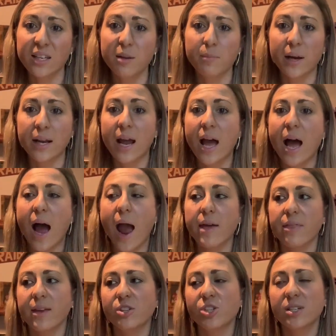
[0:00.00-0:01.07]
but I
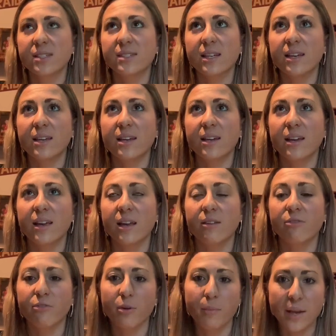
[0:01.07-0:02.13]
think just seeing
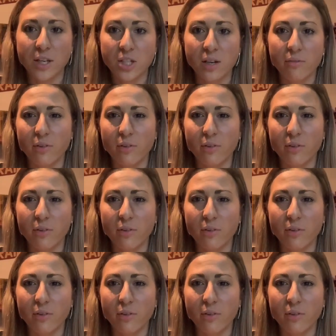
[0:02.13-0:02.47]
information